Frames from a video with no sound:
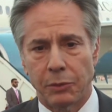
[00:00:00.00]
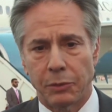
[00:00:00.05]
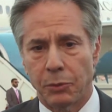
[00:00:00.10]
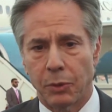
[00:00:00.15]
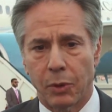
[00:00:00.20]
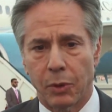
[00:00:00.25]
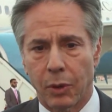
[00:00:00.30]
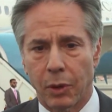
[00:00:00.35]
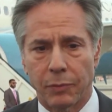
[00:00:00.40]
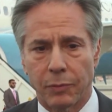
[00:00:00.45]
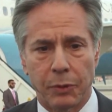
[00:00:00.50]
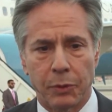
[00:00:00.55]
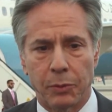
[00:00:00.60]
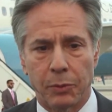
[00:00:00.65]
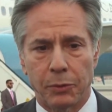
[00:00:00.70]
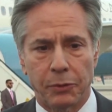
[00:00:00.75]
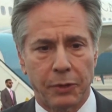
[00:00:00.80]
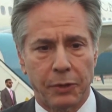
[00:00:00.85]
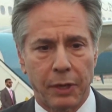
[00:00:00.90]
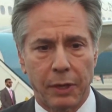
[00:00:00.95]
You know our
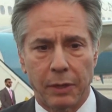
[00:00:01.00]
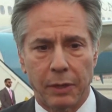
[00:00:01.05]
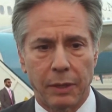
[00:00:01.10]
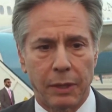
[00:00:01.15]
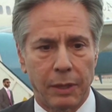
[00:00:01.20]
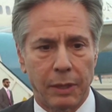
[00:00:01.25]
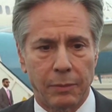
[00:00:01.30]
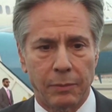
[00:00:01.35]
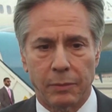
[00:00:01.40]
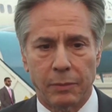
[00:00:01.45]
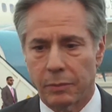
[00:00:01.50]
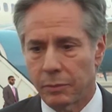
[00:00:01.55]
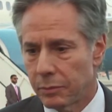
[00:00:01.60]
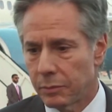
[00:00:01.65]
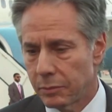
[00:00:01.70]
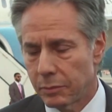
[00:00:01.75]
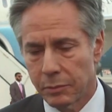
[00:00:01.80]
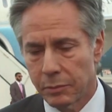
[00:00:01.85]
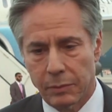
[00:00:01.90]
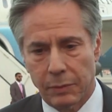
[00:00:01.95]
views on
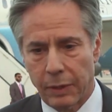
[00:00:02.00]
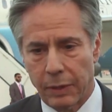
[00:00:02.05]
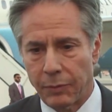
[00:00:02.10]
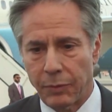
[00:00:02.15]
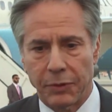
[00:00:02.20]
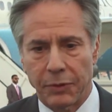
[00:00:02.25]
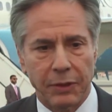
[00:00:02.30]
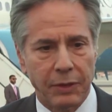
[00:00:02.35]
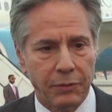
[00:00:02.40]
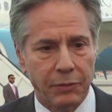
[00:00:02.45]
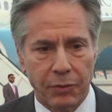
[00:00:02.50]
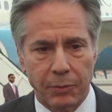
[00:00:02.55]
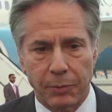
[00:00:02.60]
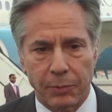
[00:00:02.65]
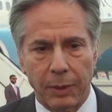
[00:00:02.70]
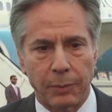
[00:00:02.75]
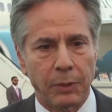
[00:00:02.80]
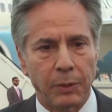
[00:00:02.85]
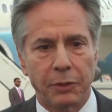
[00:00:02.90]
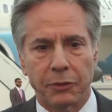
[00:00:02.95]
everything from
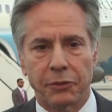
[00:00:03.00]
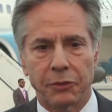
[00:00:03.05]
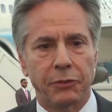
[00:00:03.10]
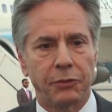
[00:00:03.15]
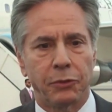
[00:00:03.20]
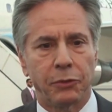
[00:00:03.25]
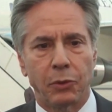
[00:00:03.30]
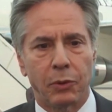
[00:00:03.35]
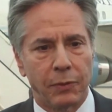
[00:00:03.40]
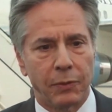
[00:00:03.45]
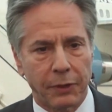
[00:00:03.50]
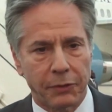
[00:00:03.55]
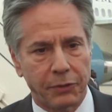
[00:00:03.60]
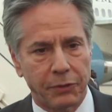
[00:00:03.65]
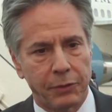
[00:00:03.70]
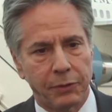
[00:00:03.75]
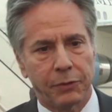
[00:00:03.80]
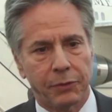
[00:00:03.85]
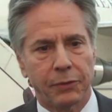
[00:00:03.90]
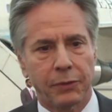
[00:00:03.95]
demolitions to
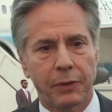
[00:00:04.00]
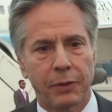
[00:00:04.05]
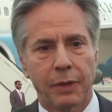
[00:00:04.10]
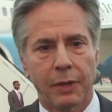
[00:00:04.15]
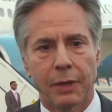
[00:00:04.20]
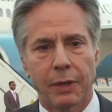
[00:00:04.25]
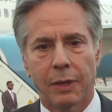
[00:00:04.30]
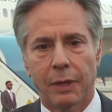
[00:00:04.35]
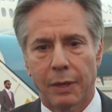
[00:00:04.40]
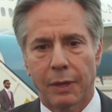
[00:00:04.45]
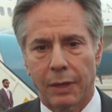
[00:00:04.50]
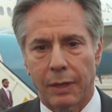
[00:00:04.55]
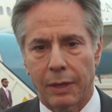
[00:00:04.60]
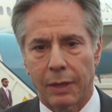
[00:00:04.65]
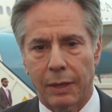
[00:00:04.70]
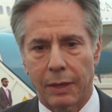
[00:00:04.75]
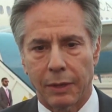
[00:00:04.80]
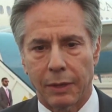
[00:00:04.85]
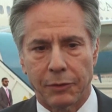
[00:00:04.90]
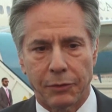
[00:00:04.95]
evictions
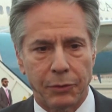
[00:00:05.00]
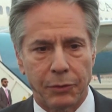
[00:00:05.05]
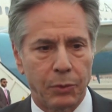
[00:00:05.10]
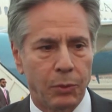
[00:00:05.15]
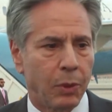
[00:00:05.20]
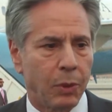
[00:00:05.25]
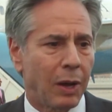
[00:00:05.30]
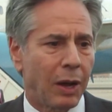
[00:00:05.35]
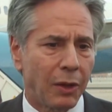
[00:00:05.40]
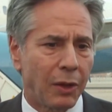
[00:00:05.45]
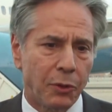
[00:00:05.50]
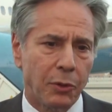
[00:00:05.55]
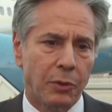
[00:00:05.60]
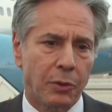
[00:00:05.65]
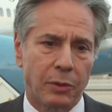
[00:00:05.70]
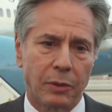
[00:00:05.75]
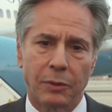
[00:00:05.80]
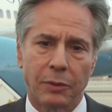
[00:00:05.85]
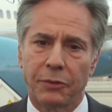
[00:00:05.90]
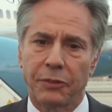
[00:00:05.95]
to
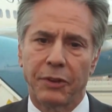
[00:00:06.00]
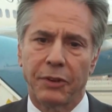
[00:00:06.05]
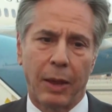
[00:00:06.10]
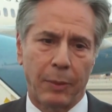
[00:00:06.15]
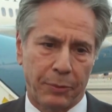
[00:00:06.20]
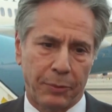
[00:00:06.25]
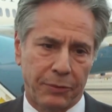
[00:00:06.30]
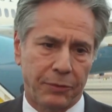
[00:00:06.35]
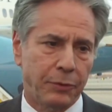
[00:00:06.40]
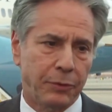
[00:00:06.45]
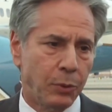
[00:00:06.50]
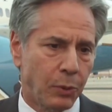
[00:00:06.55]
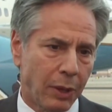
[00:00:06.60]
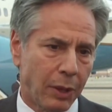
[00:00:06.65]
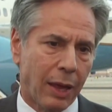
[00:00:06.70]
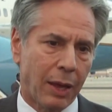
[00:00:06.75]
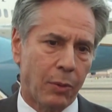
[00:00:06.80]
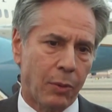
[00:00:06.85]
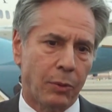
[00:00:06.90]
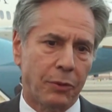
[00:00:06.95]
other steps,
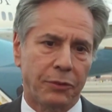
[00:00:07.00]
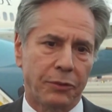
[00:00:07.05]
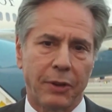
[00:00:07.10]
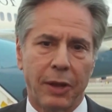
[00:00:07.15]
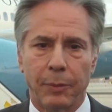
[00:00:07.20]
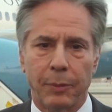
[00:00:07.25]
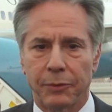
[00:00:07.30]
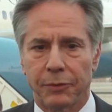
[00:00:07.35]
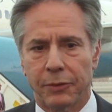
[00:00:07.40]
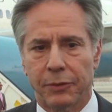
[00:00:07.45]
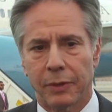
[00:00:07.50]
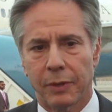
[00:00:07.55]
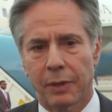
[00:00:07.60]
unilateral steps